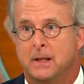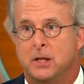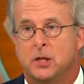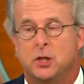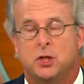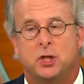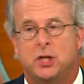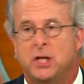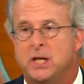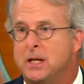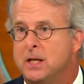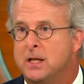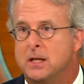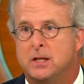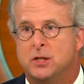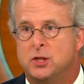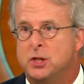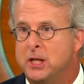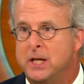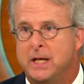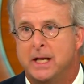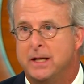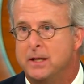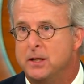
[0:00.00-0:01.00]
She
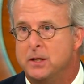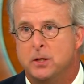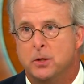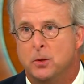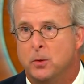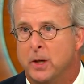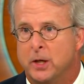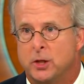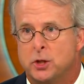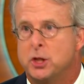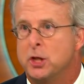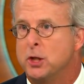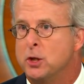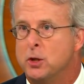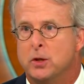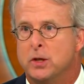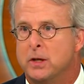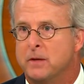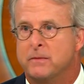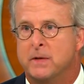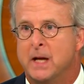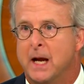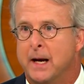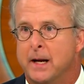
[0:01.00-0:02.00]
didn't do it. She
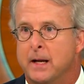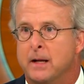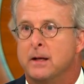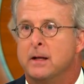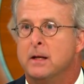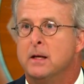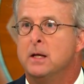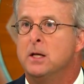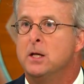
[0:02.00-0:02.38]
couldn't have done it.